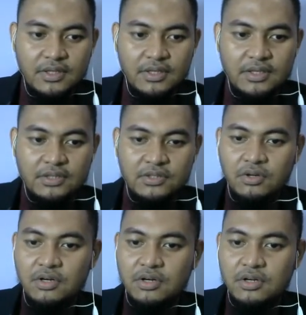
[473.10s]
The
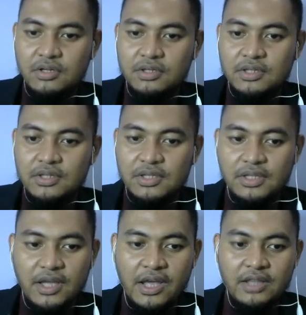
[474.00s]
third route
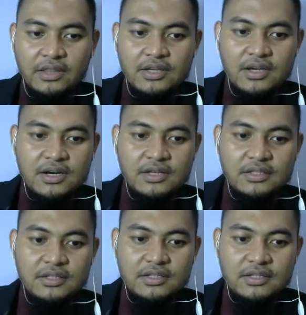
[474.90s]
enters